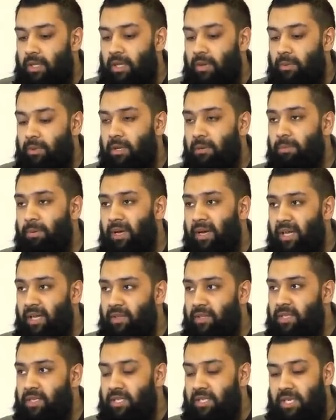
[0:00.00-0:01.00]
That when
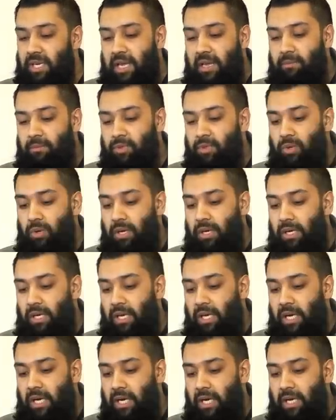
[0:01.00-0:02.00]
applying this name to
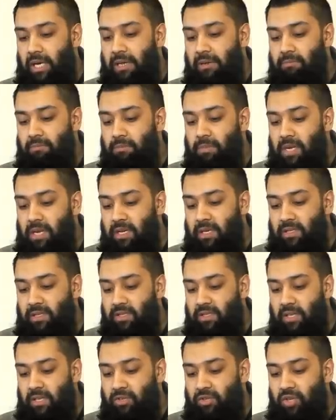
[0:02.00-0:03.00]
Allah, it means
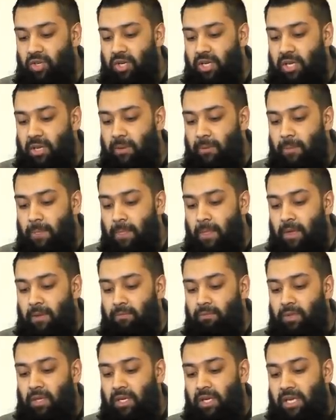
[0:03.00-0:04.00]
essentially
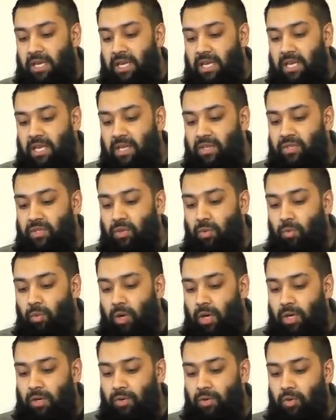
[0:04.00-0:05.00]
that He is the
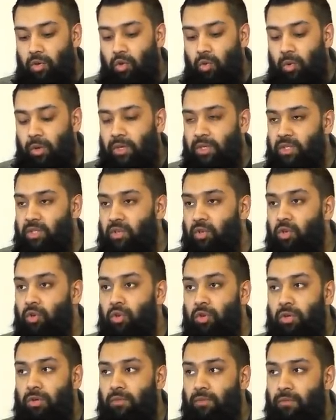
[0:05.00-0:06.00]
one who wants
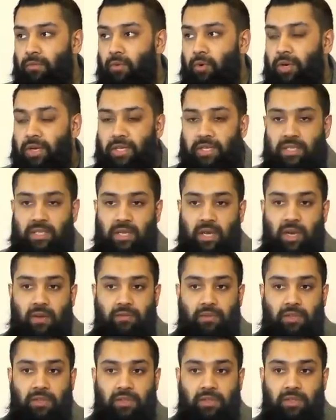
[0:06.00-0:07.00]
good for His
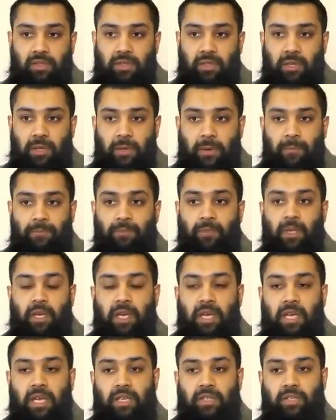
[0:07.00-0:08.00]
servants.
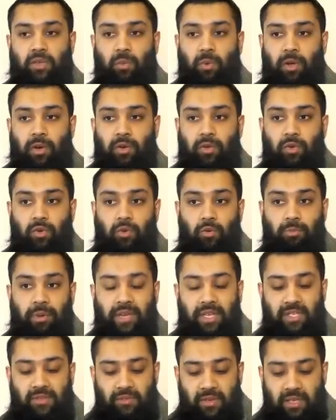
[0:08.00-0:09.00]
He is the one who
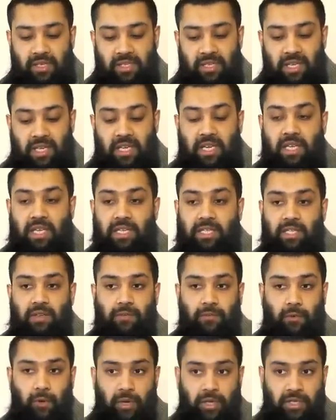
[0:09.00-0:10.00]
makes things
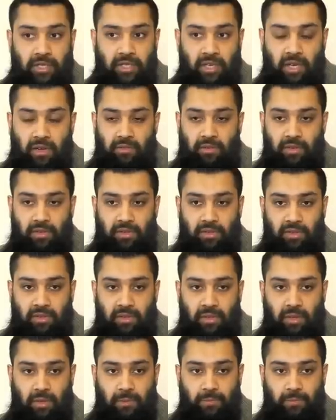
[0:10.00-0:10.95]
easy for His servants.